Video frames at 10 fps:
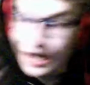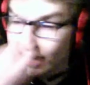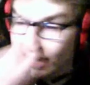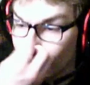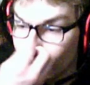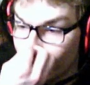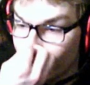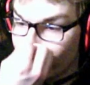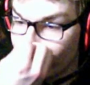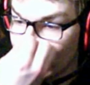a very
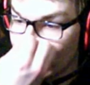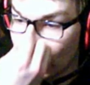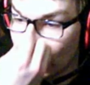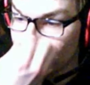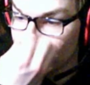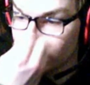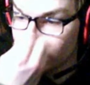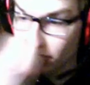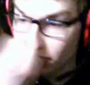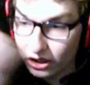awesome
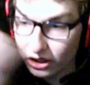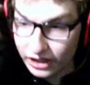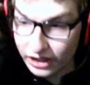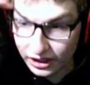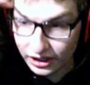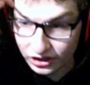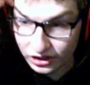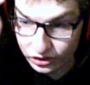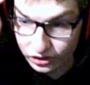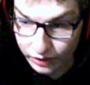song that I listen to
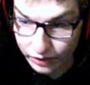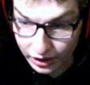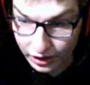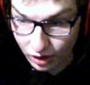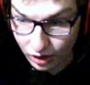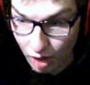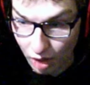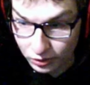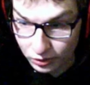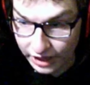like almost
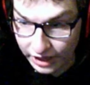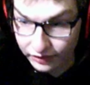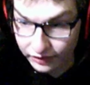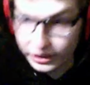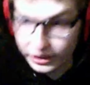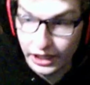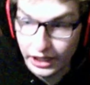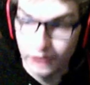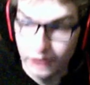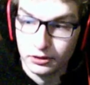every day
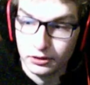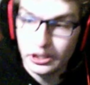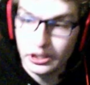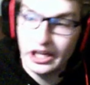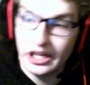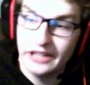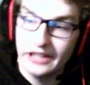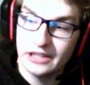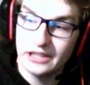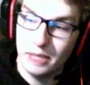is
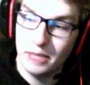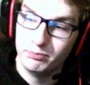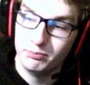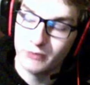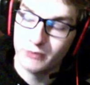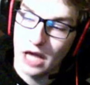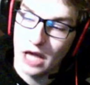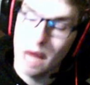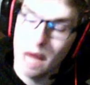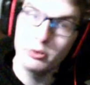
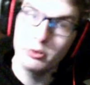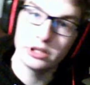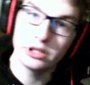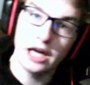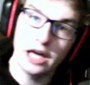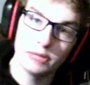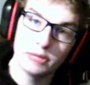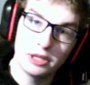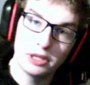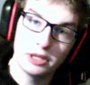Humble and Kind by
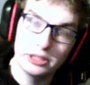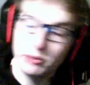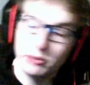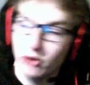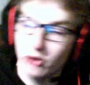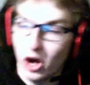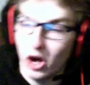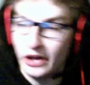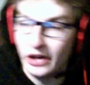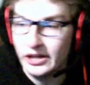Tim McGraw,
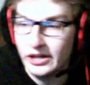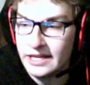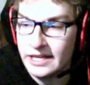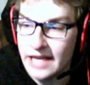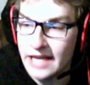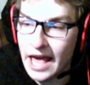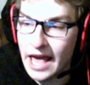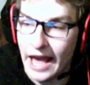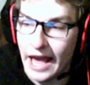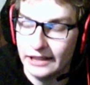
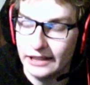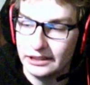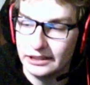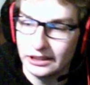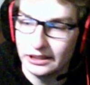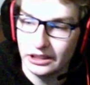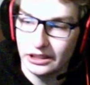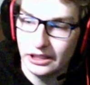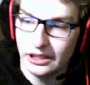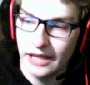and
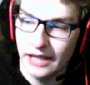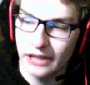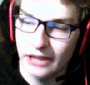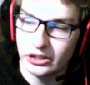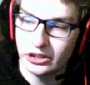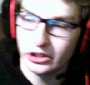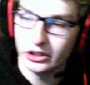that's